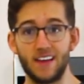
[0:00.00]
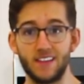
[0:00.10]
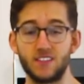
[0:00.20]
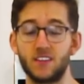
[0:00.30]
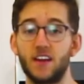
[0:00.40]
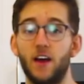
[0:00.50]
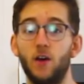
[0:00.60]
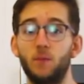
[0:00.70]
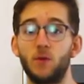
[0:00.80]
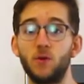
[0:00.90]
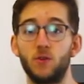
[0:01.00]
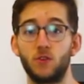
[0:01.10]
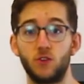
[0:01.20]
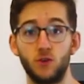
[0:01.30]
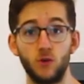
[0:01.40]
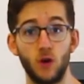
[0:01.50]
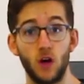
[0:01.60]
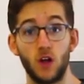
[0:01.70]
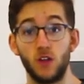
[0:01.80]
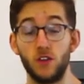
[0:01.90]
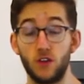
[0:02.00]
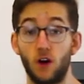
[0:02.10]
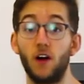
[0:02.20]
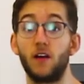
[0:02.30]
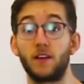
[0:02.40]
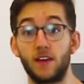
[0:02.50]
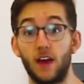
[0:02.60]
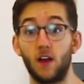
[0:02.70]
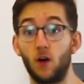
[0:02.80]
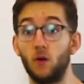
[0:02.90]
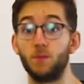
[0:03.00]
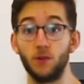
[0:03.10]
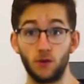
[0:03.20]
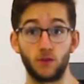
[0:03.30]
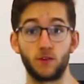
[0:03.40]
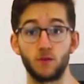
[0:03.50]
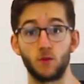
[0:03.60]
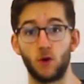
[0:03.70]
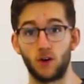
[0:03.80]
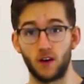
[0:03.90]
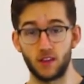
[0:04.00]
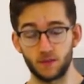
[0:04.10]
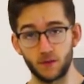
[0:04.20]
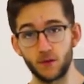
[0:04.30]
This is gonna help you to not get all bloated from the water and the